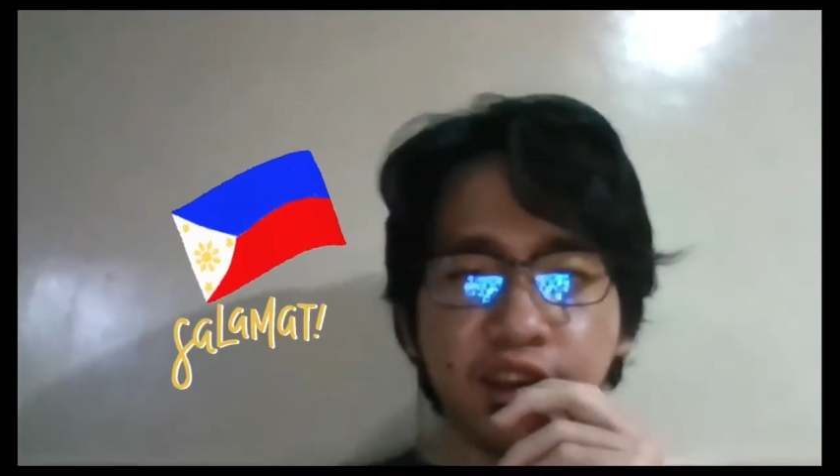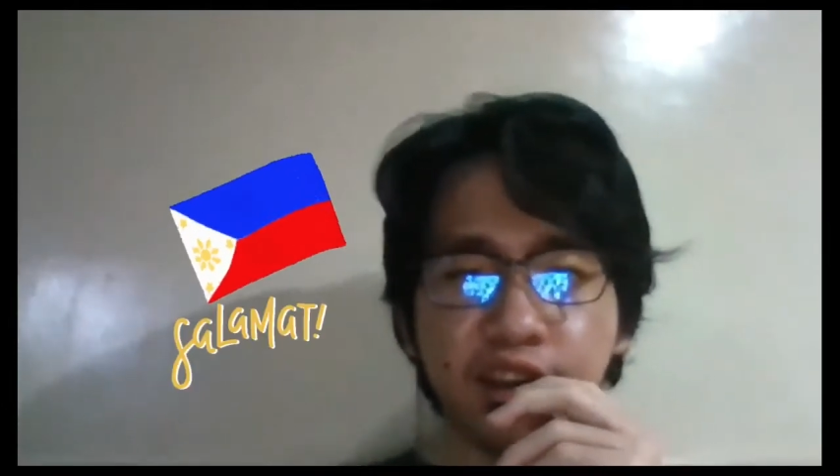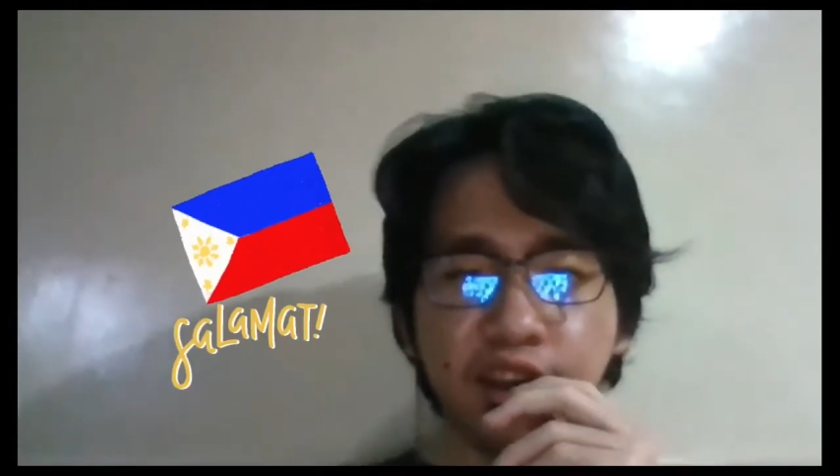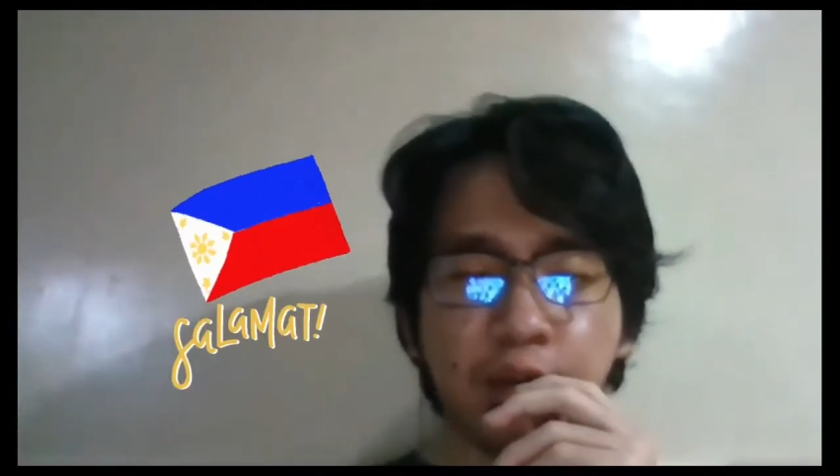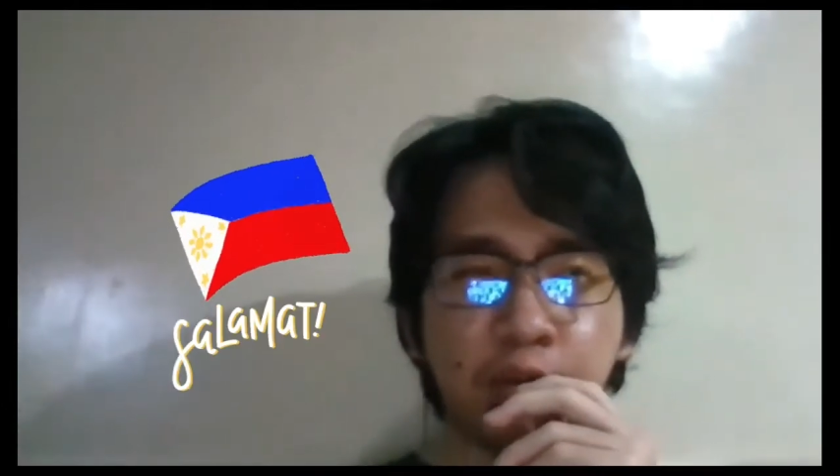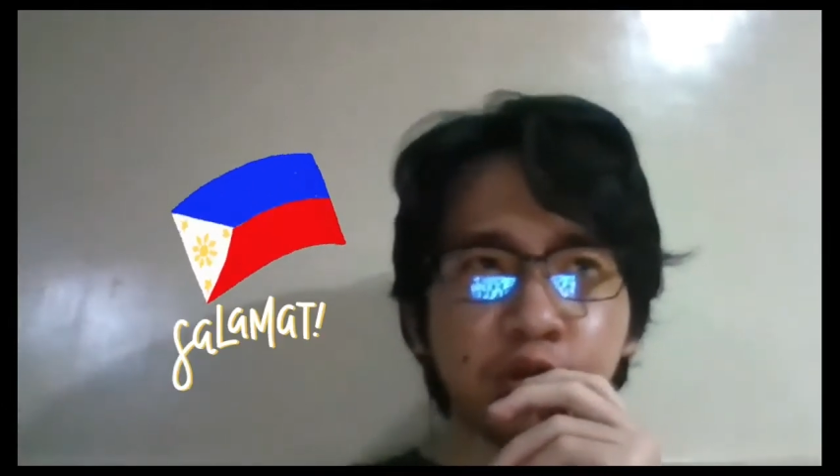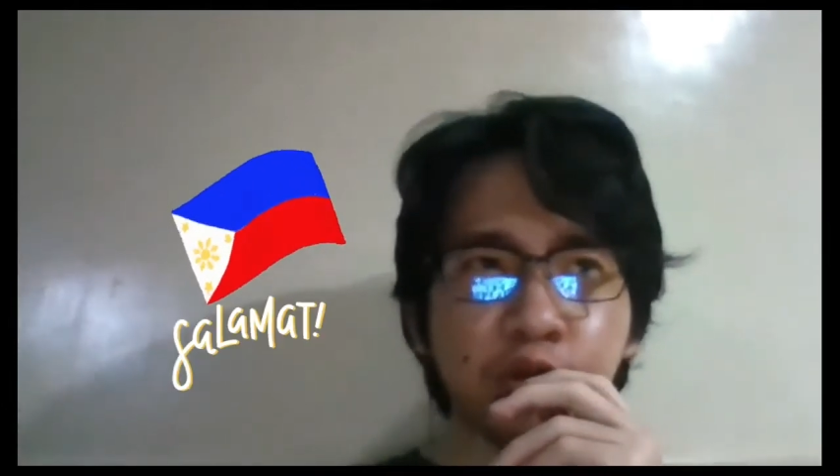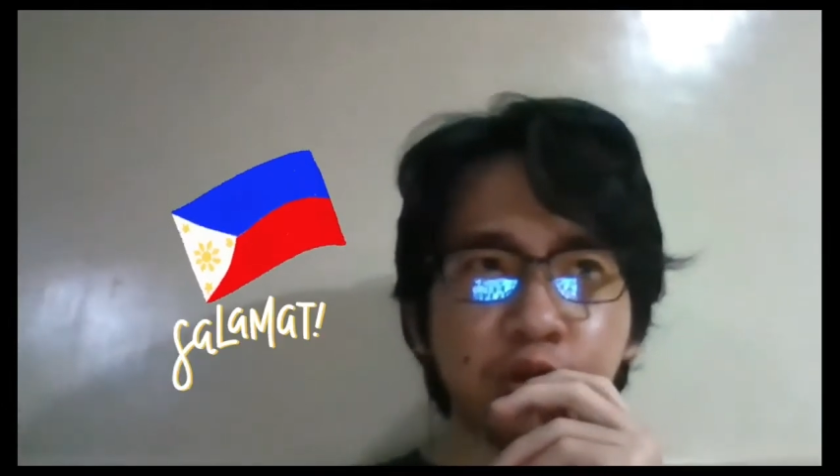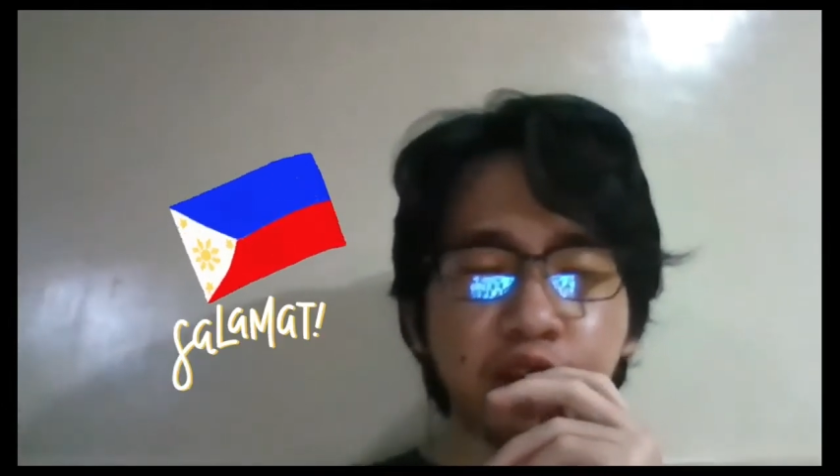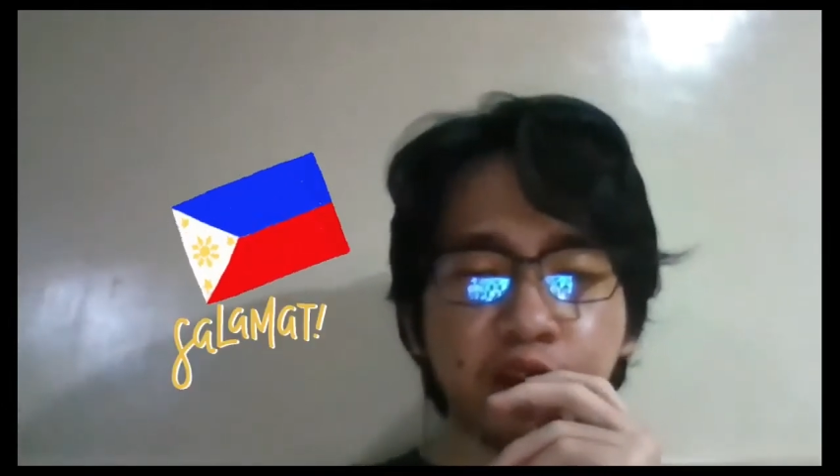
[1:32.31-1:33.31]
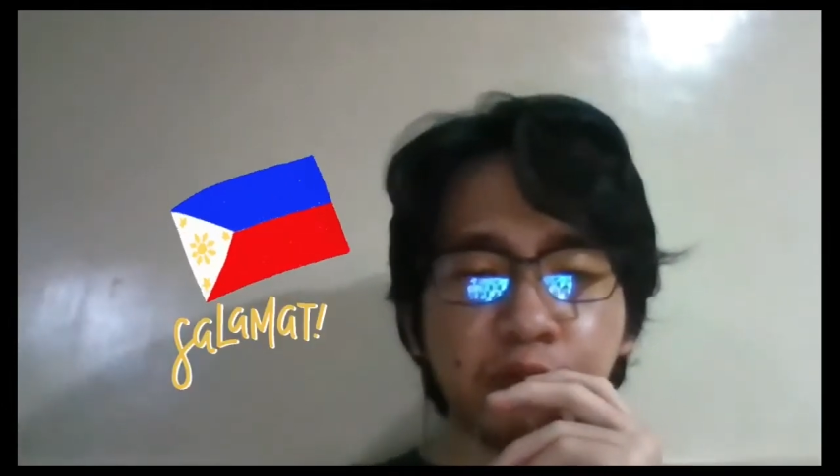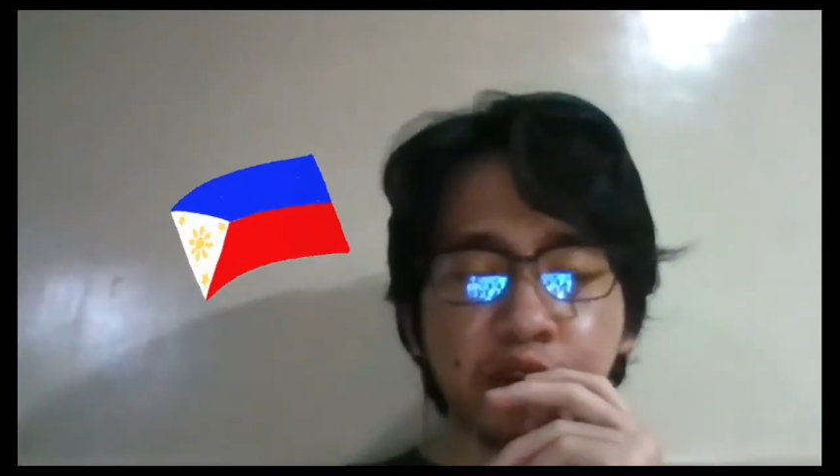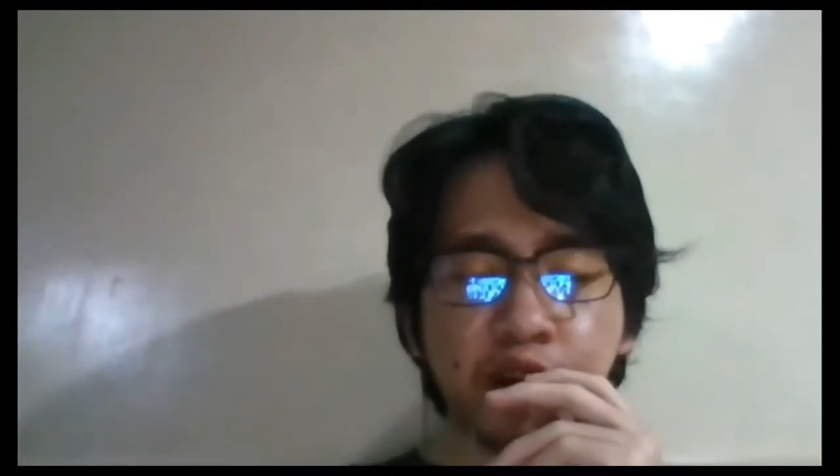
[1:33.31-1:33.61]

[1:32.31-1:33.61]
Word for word: I'm also incoming grade.